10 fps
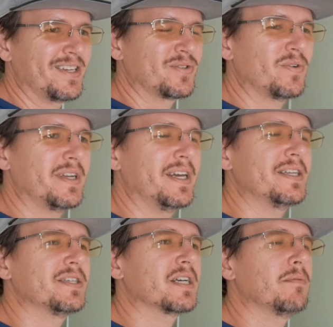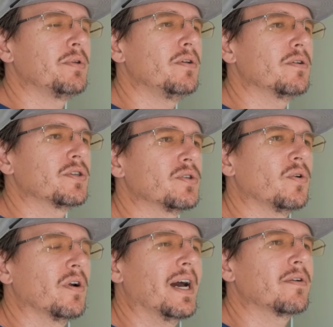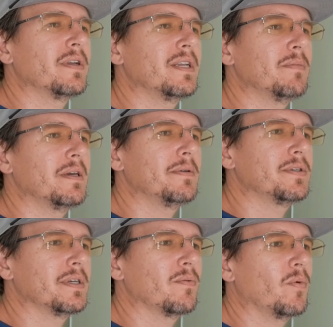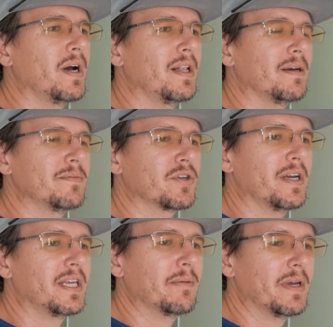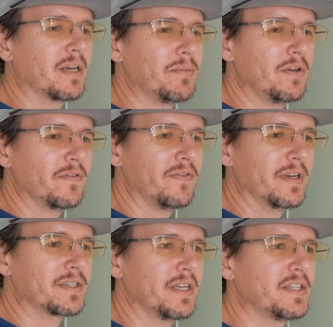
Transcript: Sonia, it's a computer store. I don't need to babysit while I'm trying to get my computer fixed.